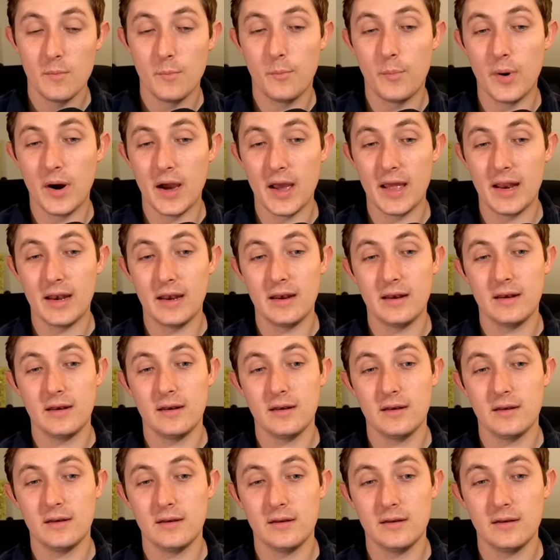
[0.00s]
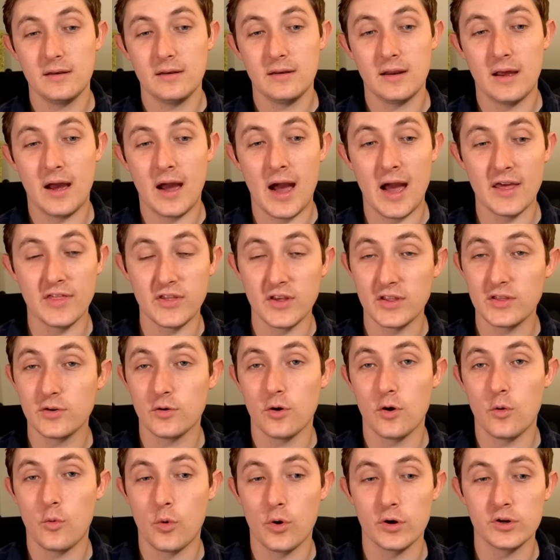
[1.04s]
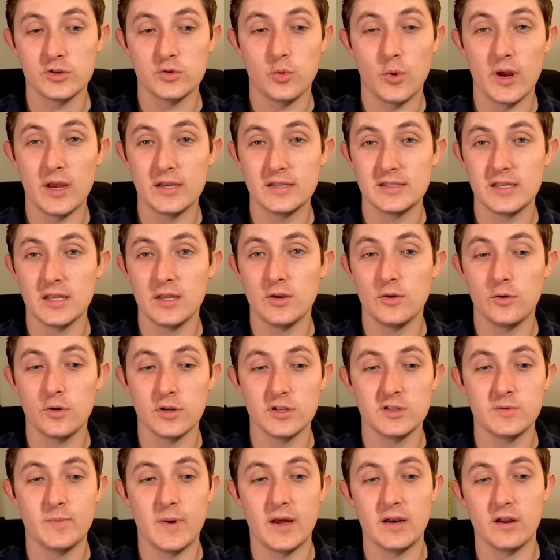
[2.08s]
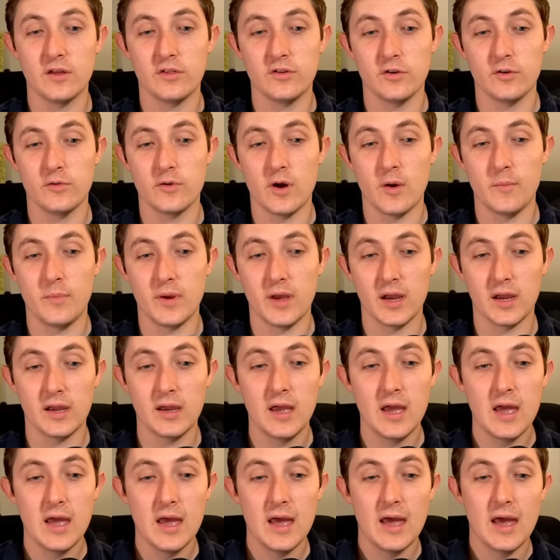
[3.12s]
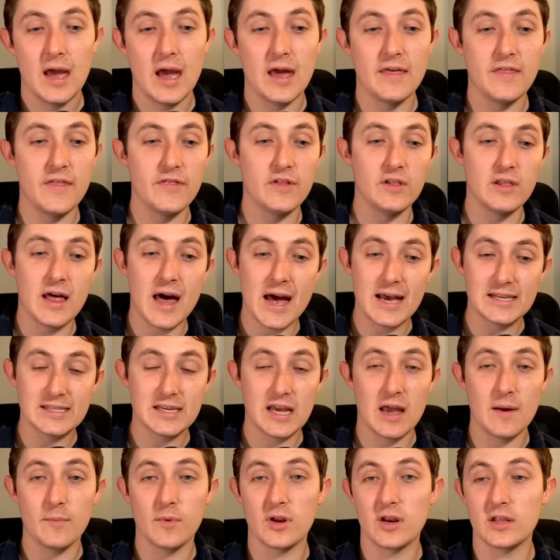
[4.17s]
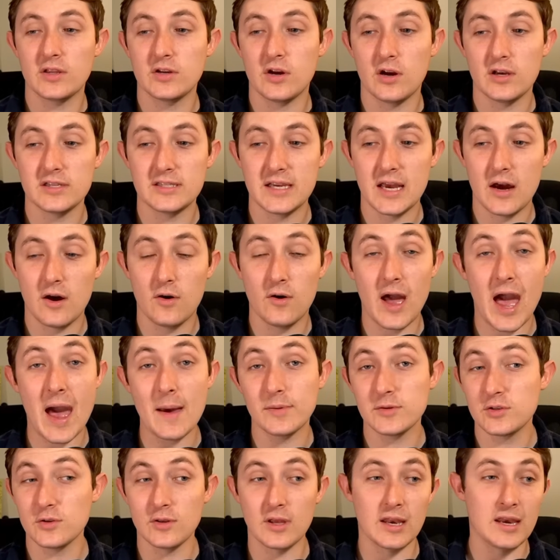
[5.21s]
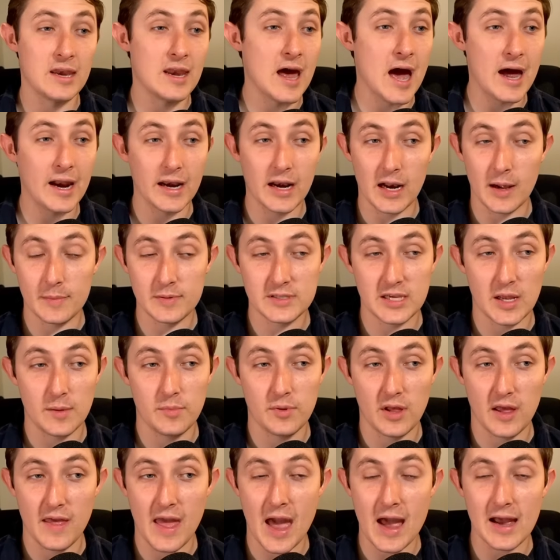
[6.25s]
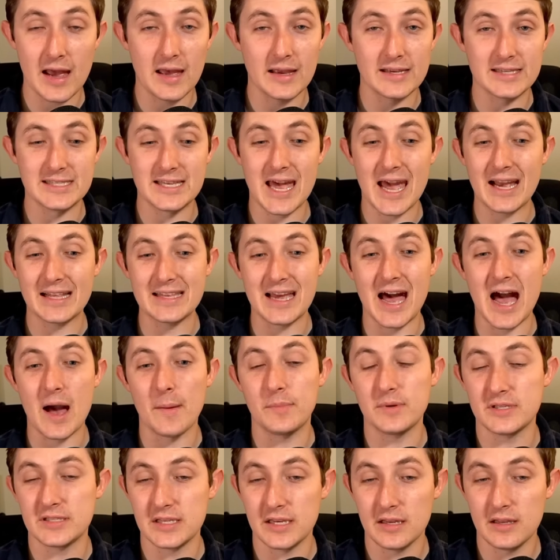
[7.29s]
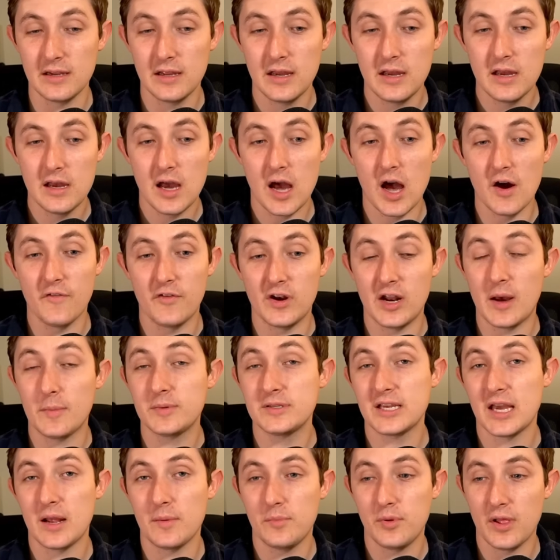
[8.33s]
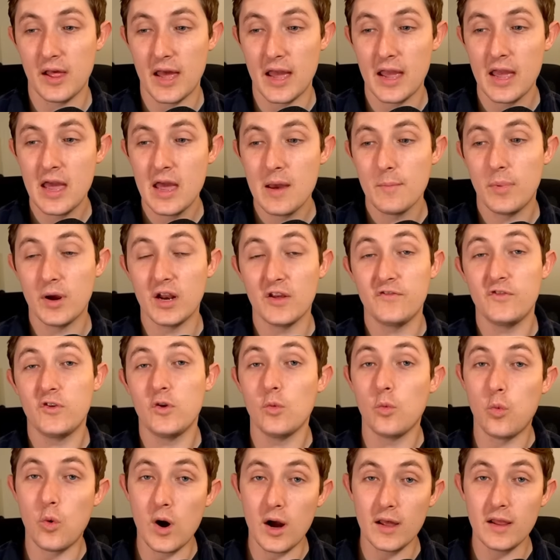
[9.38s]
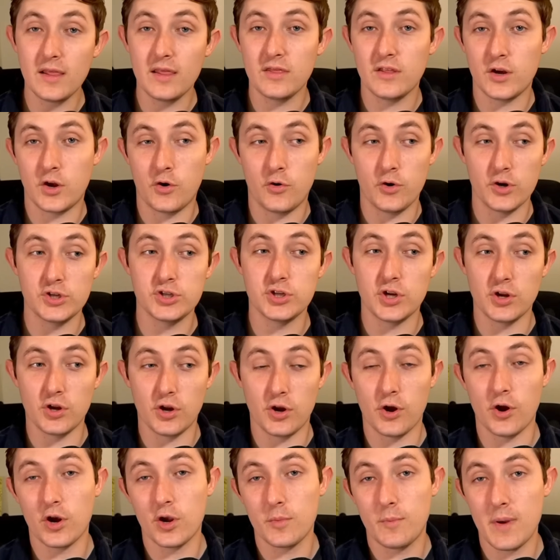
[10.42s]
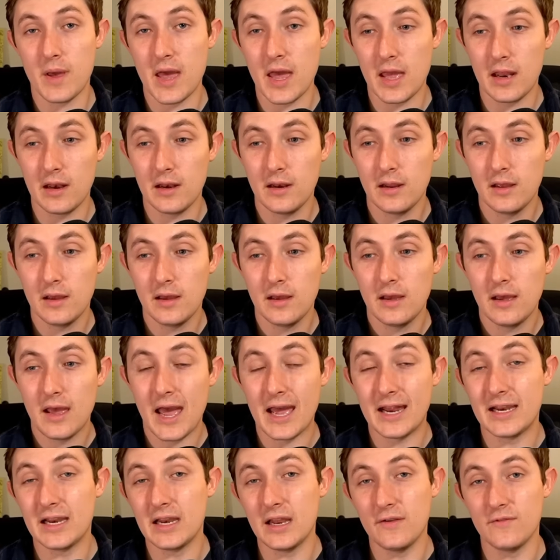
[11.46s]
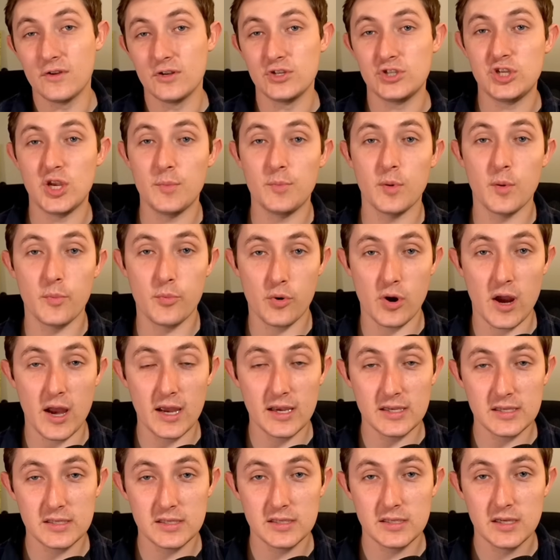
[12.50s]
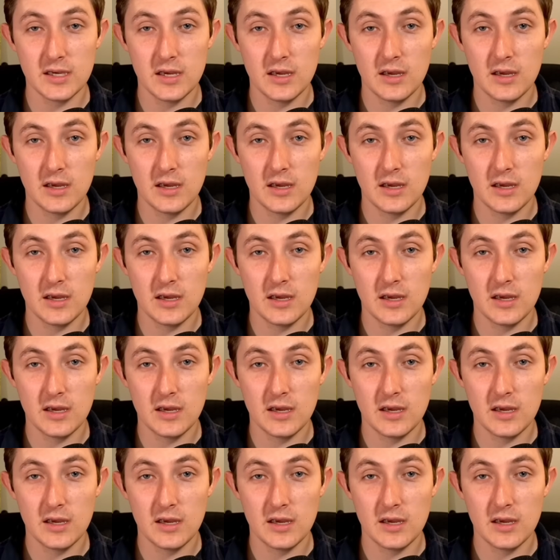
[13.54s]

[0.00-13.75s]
but I think there are worse ways that you could spend a third round pick. And then the last guy I'm going to toss out, absolutely not an upside play, exact opposite of an upside play. But if you want the Christian Kirk bet at an even cheaper price